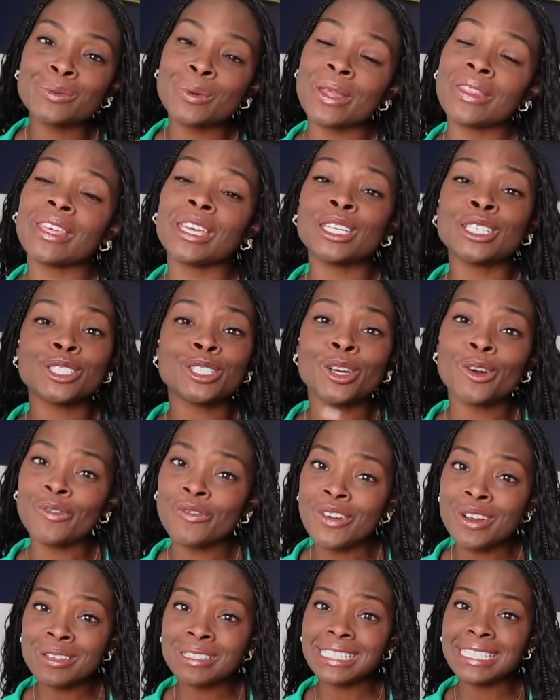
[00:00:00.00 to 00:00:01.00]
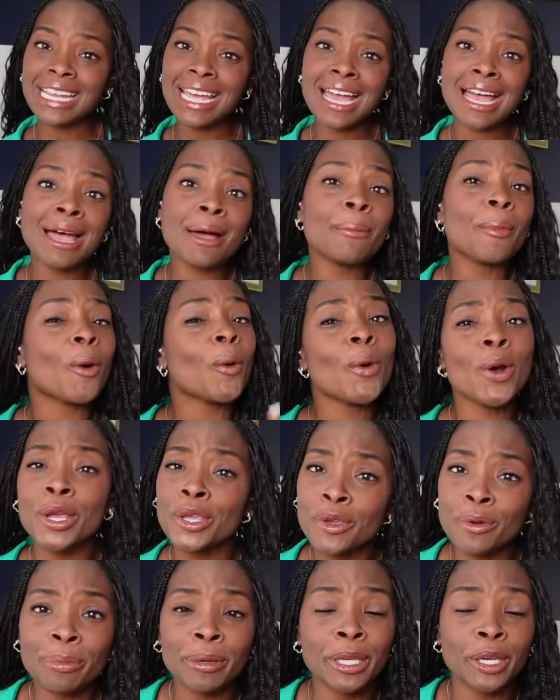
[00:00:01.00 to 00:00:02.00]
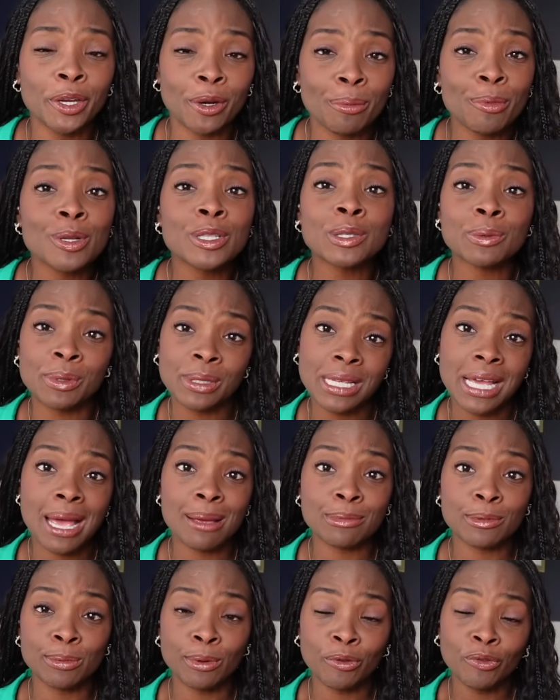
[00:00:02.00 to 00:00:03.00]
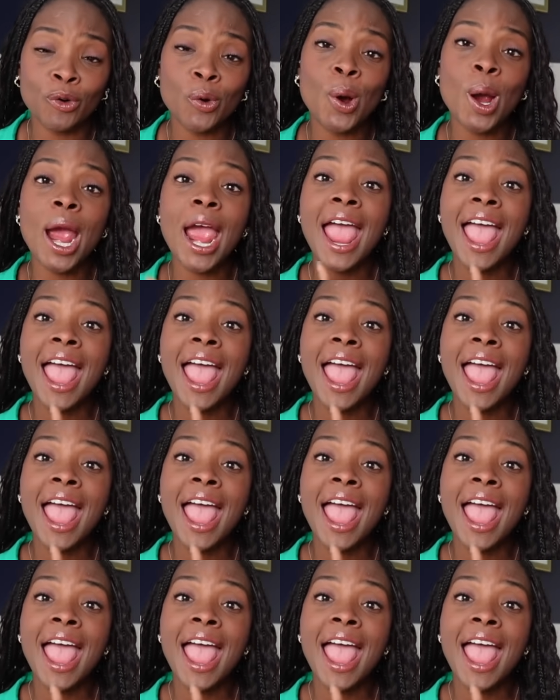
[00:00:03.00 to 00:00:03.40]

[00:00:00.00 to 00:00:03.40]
Whether it's your first time or you've been here multiple times before,